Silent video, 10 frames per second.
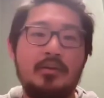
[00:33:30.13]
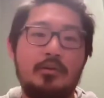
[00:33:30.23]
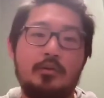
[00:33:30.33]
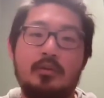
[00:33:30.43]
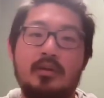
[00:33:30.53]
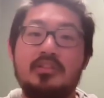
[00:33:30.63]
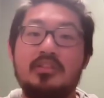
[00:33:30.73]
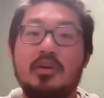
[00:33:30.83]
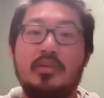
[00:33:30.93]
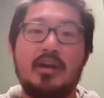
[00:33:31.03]
Or do we want to
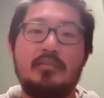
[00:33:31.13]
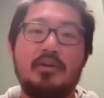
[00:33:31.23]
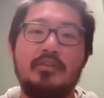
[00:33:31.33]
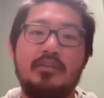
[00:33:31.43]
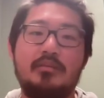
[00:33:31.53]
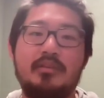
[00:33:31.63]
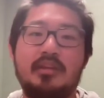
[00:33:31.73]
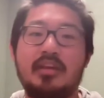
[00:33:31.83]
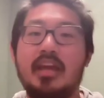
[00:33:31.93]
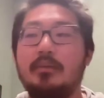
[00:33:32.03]
show that part of it and be
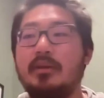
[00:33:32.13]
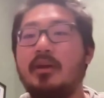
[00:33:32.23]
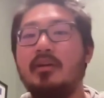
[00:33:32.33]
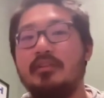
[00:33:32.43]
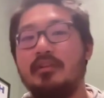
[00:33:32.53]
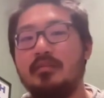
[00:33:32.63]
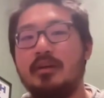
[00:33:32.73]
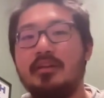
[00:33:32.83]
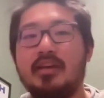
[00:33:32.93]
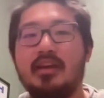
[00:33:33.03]
like, hey, we are thinking
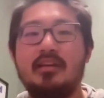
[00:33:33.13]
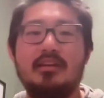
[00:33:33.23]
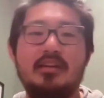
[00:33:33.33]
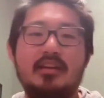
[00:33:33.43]
about that?